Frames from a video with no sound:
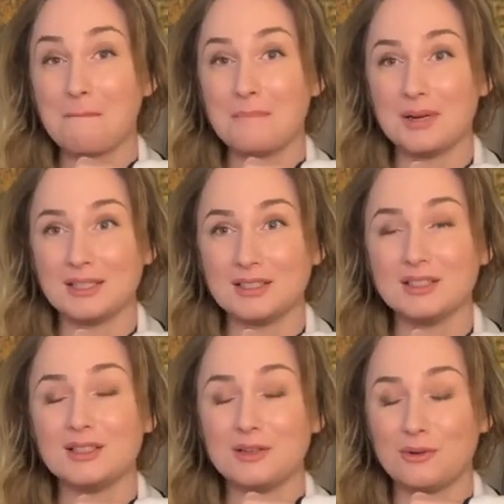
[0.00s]
but
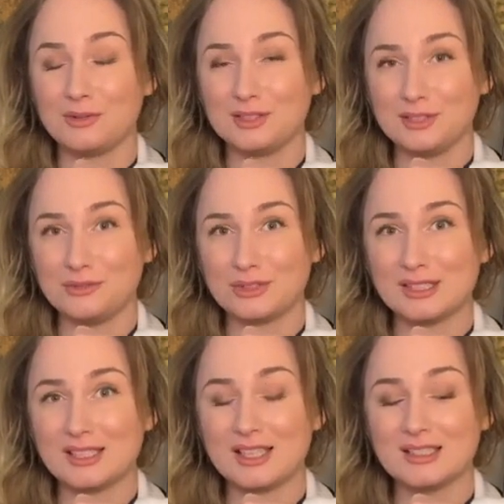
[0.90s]
the only difference
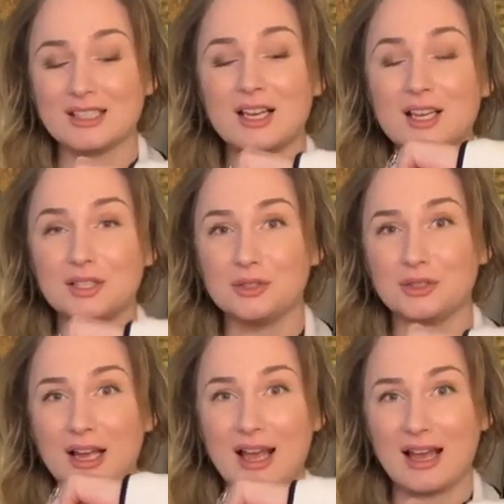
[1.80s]
is your
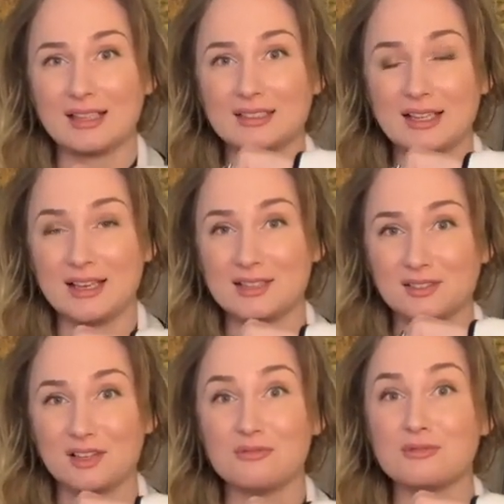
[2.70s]
hand is
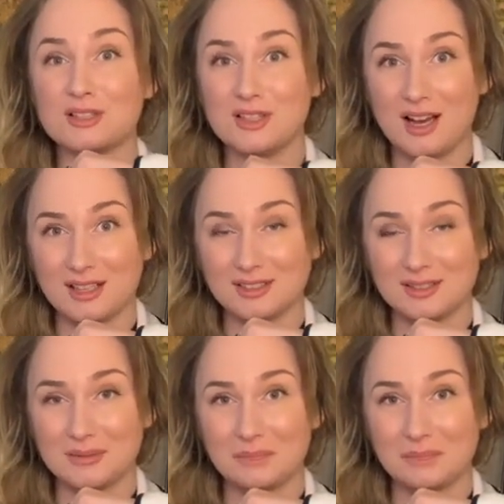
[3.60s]
relaxed.